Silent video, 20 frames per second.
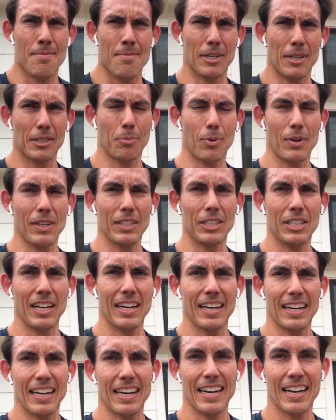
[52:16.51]
Much
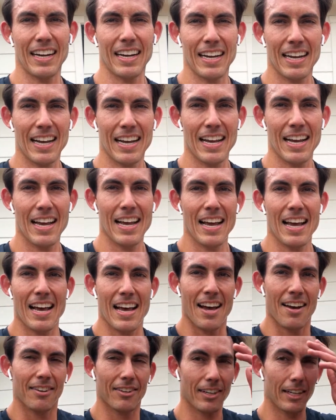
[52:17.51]
appreciated.
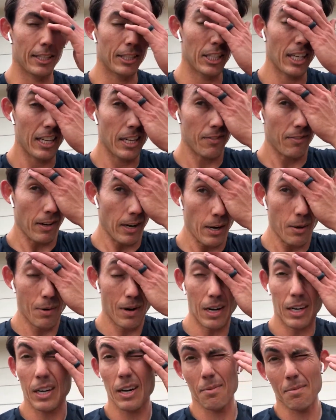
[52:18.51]
Felicia, you're very
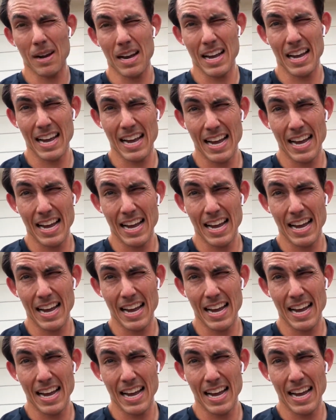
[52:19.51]
welcome.